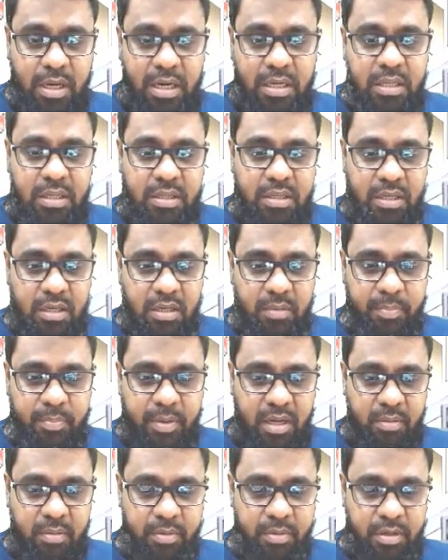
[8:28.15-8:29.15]
And the third
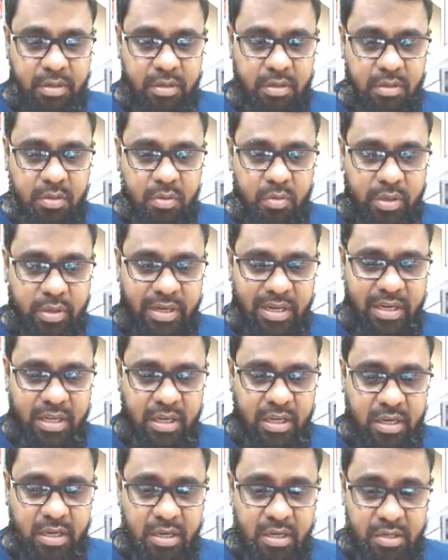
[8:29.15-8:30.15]
parameter to get air
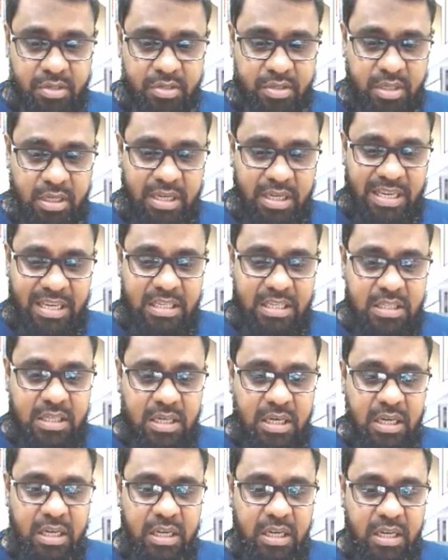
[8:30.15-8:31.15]
conditioning is
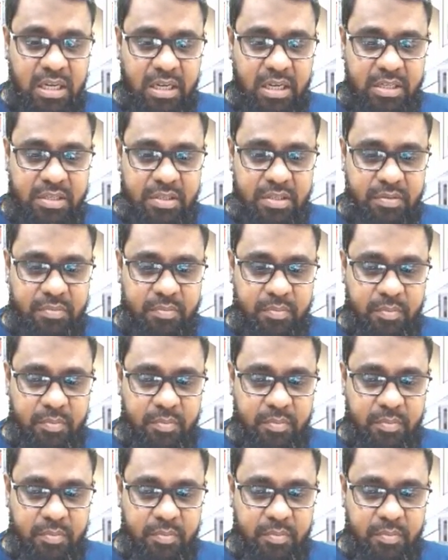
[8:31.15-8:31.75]
cleanliness.